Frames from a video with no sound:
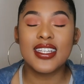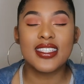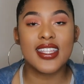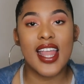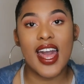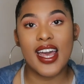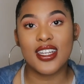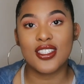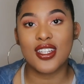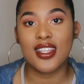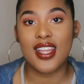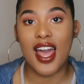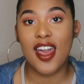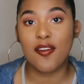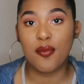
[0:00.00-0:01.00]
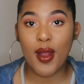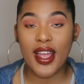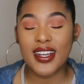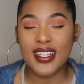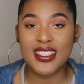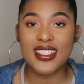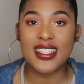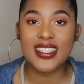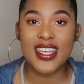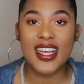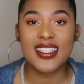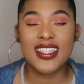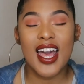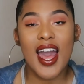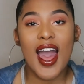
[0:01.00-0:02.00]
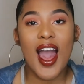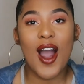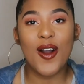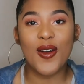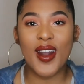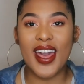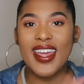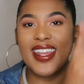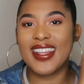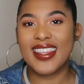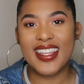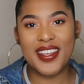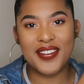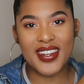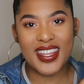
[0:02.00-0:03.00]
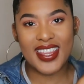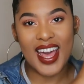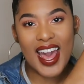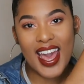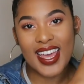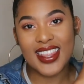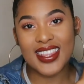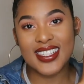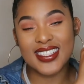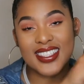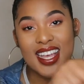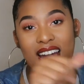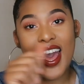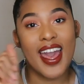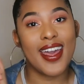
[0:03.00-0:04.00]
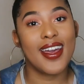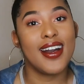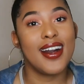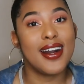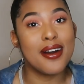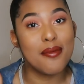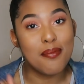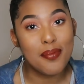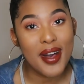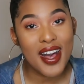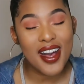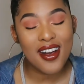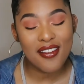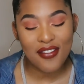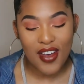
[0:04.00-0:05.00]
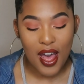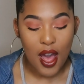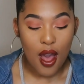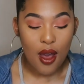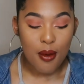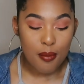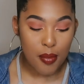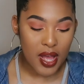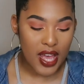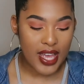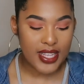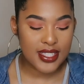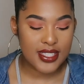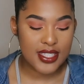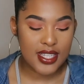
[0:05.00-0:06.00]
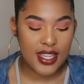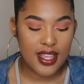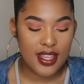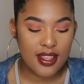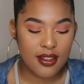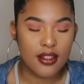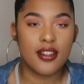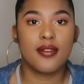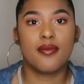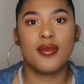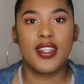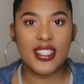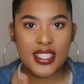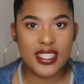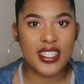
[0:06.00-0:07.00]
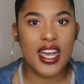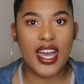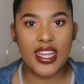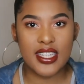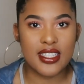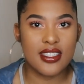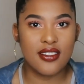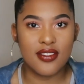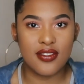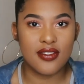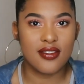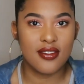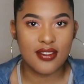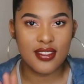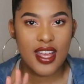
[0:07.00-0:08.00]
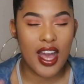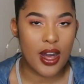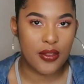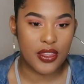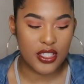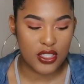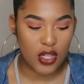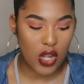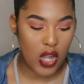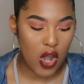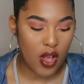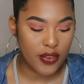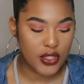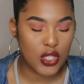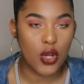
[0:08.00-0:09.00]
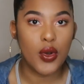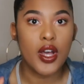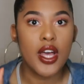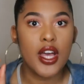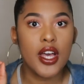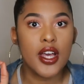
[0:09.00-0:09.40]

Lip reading: slash live pregnancy test, I'll go ahead and leave it in the eye in the sky above. But this is kind of how this started off. So